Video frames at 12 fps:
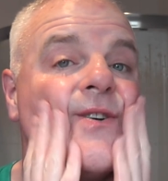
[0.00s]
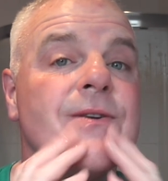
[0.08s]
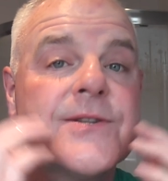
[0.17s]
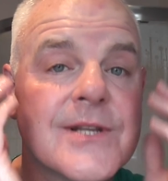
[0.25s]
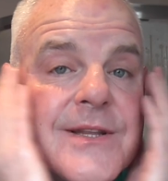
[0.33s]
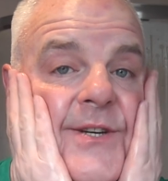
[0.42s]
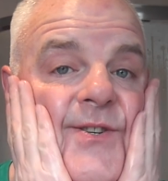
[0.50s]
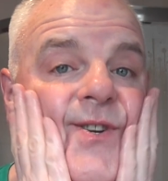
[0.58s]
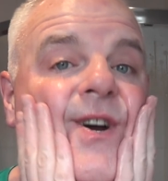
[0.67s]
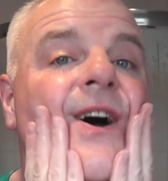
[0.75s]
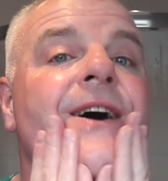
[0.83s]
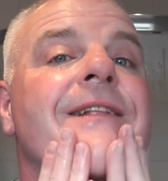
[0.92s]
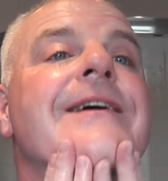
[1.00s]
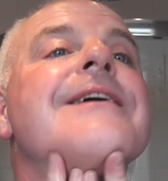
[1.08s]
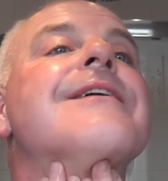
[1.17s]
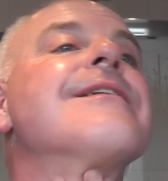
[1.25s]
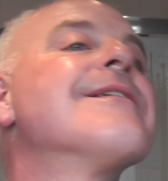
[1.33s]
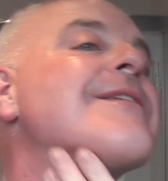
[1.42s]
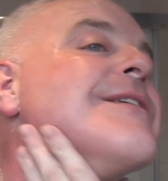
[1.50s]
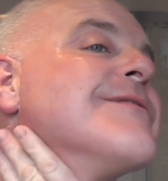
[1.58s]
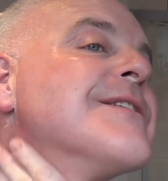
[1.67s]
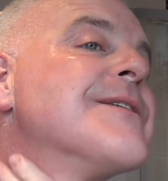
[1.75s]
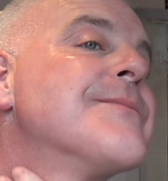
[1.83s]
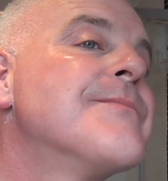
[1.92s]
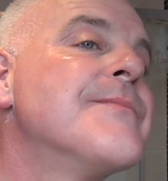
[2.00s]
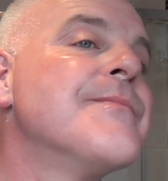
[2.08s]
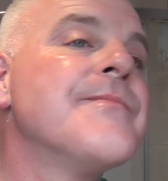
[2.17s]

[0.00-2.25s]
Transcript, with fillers: Honestly, there's hardly anything left there.